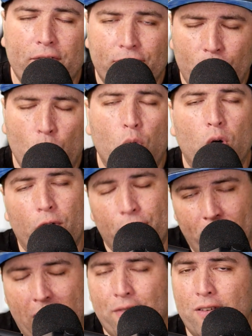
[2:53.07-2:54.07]
I would have had
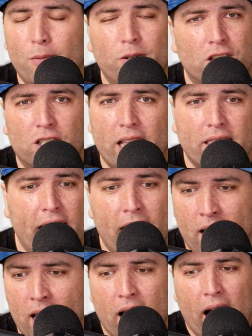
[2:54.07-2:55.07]
four or five images
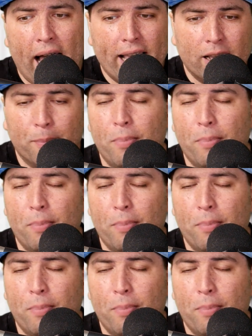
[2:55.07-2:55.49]
like that.